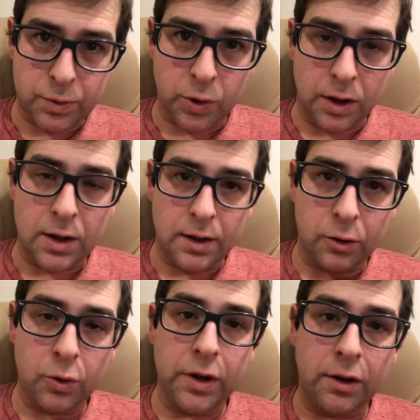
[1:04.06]
cooking it on a
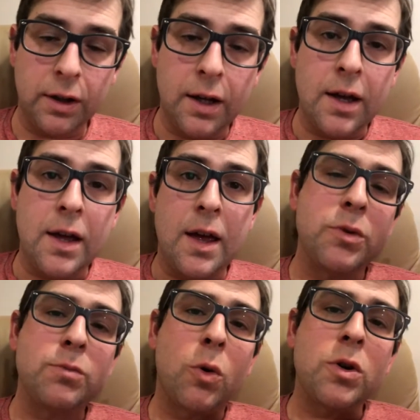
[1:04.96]
grill. It
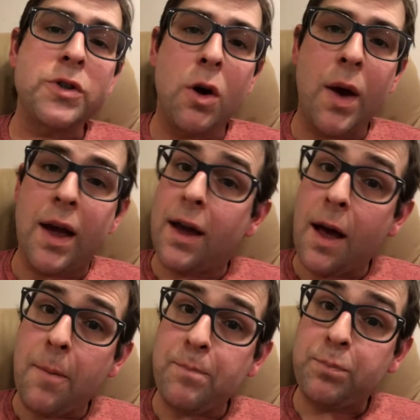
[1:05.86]
was more so a
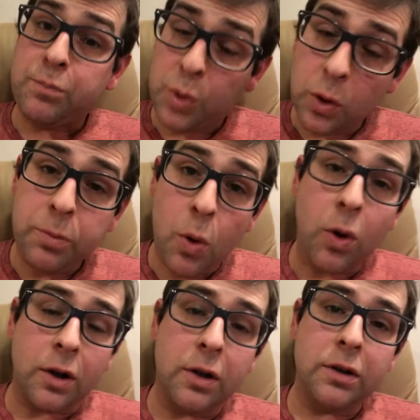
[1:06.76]
pulled
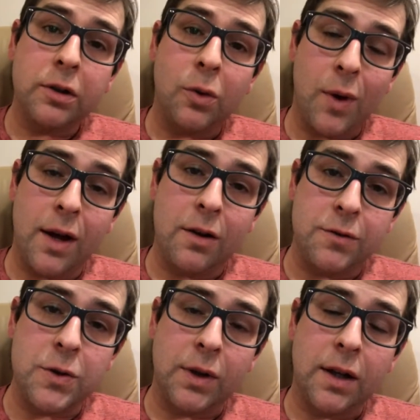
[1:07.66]
pork way of
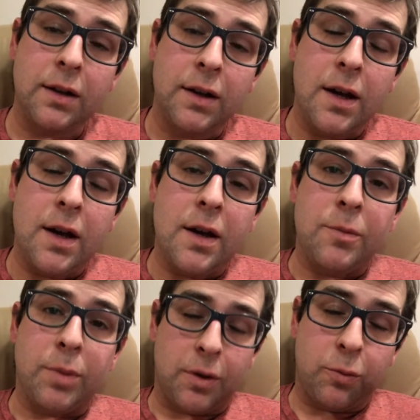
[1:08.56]
doing it,
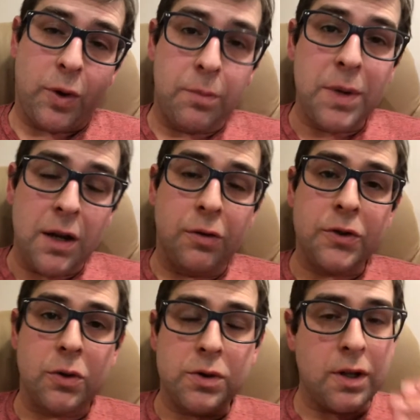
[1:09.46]
but with beef, so
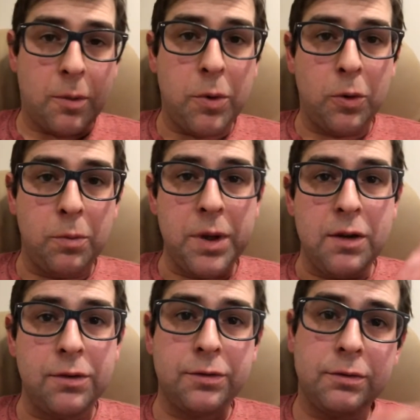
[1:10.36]
it's like a pulled
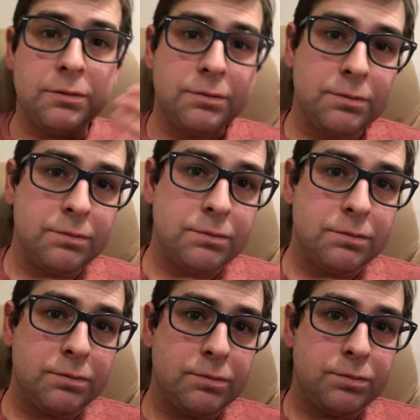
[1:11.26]
beef
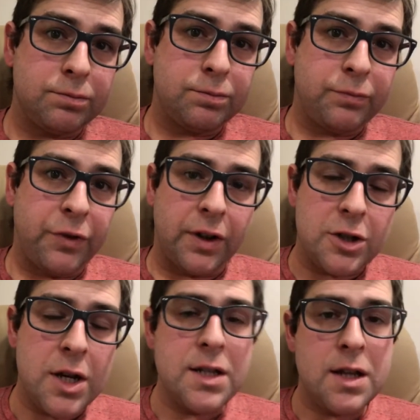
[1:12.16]
Philly
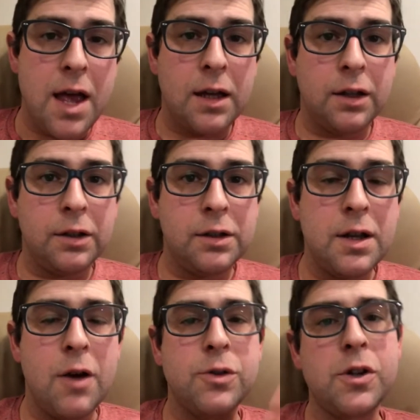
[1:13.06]
cheesesteak.
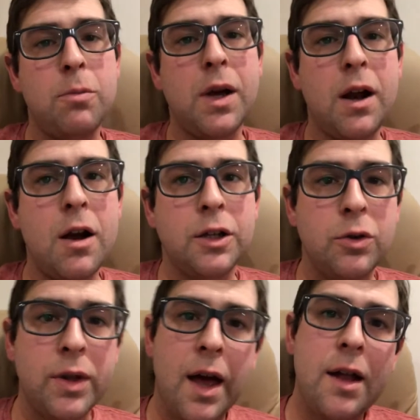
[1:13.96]
Now, some might
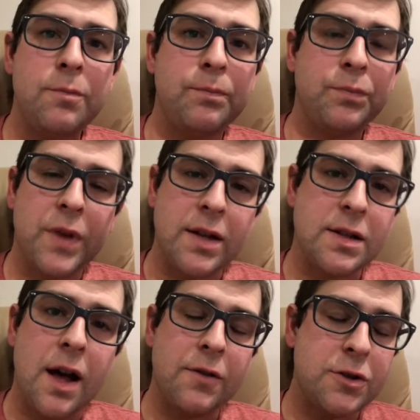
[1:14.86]
argue that that's
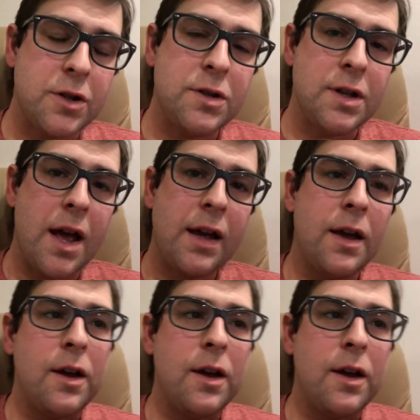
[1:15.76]
not a cheesesteak,